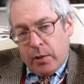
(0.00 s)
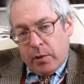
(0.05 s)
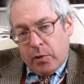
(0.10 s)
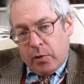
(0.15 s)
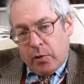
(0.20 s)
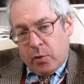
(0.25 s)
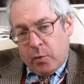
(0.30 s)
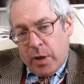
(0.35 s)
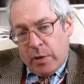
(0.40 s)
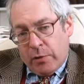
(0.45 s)

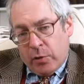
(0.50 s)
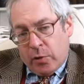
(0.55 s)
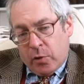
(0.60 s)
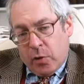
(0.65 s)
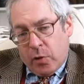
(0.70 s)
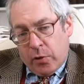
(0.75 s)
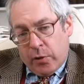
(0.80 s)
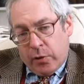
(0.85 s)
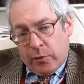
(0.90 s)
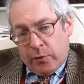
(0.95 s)
So whereas
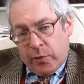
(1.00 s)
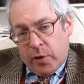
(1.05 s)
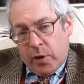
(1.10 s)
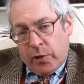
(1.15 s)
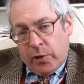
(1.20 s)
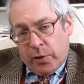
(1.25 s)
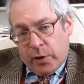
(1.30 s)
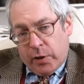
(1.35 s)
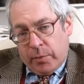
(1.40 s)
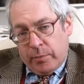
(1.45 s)
God the
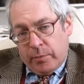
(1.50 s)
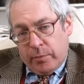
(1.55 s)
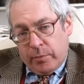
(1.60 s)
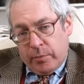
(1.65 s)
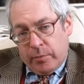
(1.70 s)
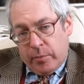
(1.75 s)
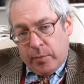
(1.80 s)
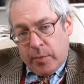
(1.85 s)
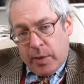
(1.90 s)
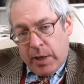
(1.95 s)
Father
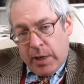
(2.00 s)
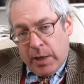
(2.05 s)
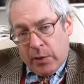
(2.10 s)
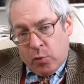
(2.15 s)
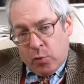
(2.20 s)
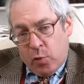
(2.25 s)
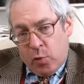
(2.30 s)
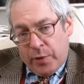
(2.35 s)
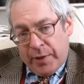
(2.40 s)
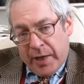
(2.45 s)

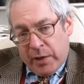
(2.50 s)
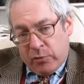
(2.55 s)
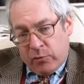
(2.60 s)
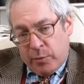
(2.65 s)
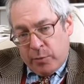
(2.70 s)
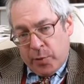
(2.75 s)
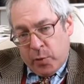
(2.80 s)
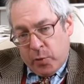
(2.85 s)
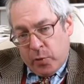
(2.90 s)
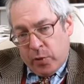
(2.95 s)
has all the
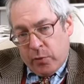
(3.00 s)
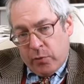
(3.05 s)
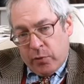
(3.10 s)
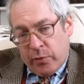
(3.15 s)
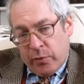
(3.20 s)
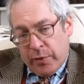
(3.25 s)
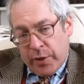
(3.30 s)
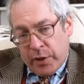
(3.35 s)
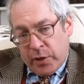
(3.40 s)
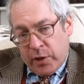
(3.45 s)
attributes of
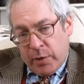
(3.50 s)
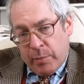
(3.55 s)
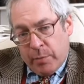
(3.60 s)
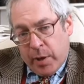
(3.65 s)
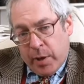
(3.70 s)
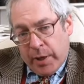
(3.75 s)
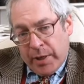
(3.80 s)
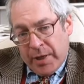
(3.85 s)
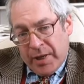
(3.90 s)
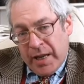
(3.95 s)
divinity
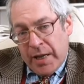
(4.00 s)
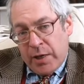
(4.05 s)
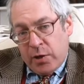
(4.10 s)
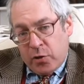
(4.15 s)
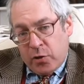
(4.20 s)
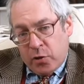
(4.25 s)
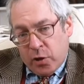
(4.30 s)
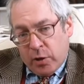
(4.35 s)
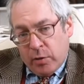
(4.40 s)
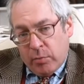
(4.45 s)
by
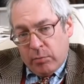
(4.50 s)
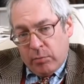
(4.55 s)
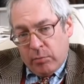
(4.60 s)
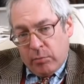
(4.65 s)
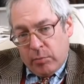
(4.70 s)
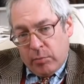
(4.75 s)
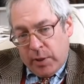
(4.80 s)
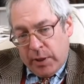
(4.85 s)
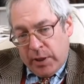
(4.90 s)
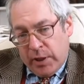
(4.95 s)
nature,
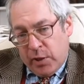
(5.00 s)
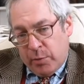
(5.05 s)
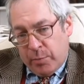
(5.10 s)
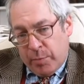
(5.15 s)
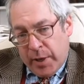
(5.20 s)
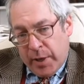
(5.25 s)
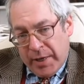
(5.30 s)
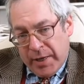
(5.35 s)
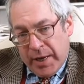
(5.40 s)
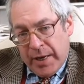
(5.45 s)
he is
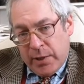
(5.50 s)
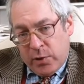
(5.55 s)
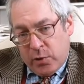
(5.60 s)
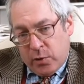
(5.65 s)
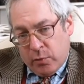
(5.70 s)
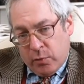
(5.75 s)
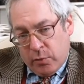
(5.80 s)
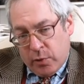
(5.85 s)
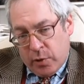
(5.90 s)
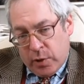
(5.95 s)
by
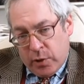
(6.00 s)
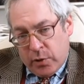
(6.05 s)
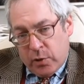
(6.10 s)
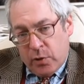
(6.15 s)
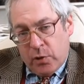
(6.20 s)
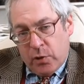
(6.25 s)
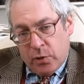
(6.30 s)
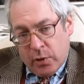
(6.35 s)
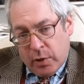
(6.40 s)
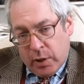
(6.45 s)
nature and
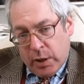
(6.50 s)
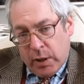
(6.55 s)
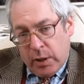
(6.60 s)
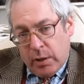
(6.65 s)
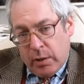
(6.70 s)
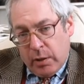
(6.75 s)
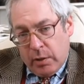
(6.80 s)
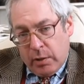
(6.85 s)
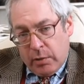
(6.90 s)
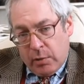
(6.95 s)
eternally
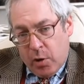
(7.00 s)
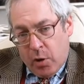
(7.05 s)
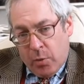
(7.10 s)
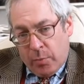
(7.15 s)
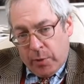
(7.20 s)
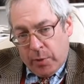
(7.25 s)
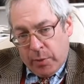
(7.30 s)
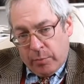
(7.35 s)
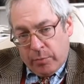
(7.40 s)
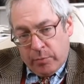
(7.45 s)

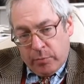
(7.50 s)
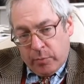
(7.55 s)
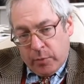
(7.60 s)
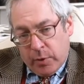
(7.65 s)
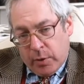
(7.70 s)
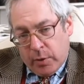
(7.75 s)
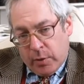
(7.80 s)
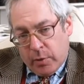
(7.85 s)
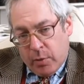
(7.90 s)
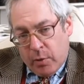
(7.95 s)

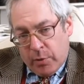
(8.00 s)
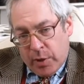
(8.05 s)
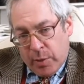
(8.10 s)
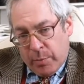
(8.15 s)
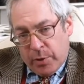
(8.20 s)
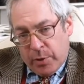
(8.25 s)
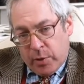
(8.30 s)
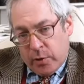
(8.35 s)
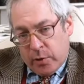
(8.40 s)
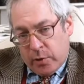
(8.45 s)

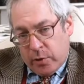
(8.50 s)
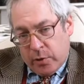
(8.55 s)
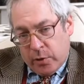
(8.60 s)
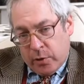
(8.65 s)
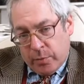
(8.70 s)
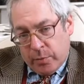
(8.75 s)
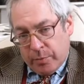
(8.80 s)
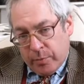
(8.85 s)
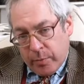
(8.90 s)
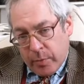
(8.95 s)
omnipotent
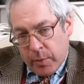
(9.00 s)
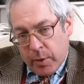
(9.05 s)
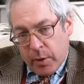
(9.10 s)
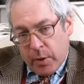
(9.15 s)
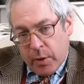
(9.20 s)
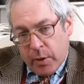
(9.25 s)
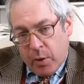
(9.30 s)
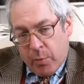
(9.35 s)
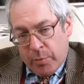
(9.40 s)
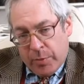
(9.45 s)
and
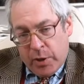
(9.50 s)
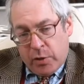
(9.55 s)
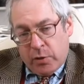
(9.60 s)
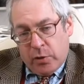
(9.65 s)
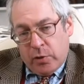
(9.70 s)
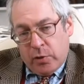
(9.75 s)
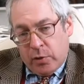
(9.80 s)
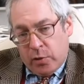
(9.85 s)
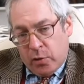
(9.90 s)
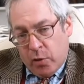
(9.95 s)

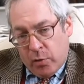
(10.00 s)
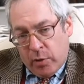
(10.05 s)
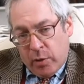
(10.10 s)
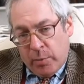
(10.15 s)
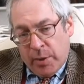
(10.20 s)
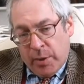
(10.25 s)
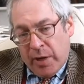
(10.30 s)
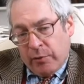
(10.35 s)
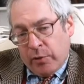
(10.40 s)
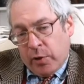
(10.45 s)
omniscient and
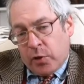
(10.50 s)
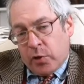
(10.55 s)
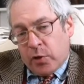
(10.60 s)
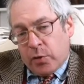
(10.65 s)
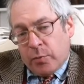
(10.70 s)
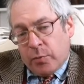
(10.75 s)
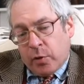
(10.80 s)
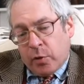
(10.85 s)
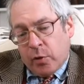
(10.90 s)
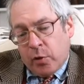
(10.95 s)

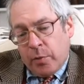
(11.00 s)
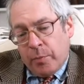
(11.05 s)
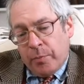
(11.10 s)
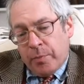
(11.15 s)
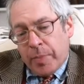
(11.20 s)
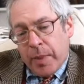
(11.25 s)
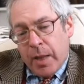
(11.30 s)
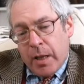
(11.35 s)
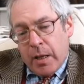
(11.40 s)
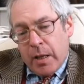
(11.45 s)
omnibenevolent and so on.
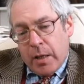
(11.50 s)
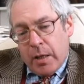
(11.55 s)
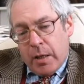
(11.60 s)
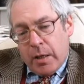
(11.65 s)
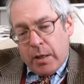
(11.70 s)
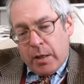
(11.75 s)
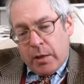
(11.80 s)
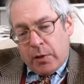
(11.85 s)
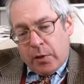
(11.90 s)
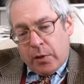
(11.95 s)

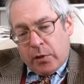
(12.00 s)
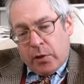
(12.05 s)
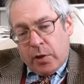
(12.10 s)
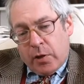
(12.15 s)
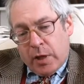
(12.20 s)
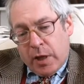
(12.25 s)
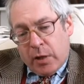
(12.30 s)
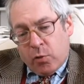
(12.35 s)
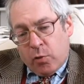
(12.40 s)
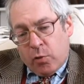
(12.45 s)
The
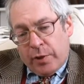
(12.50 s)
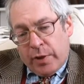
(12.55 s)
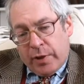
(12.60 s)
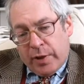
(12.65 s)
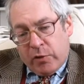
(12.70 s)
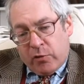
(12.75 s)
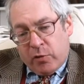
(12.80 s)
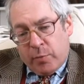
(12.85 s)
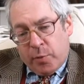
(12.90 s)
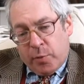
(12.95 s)
Son has all
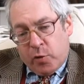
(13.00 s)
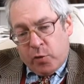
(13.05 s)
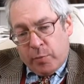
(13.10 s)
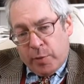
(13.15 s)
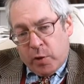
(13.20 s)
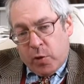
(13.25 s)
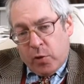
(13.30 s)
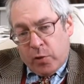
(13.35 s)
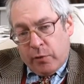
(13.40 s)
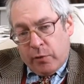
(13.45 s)
these attributes
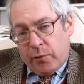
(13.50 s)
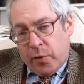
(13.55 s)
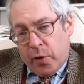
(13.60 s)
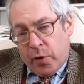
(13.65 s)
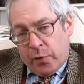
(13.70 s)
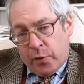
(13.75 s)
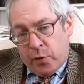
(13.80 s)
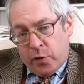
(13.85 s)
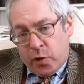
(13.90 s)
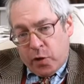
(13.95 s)
because the
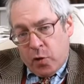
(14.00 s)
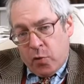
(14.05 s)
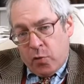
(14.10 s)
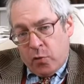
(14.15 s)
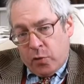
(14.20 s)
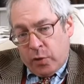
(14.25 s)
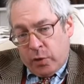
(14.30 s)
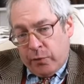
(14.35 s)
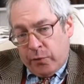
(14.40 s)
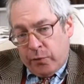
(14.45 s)
Father chose
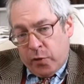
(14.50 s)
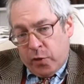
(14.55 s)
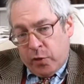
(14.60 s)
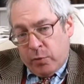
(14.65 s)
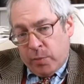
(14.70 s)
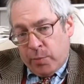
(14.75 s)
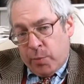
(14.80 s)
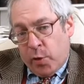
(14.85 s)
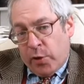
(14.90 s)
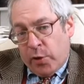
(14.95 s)
to confer
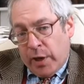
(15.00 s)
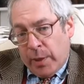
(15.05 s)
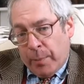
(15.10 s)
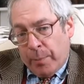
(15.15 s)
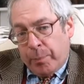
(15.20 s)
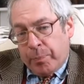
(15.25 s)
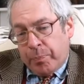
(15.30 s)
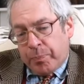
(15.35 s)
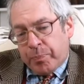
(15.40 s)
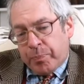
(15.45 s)
them upon him.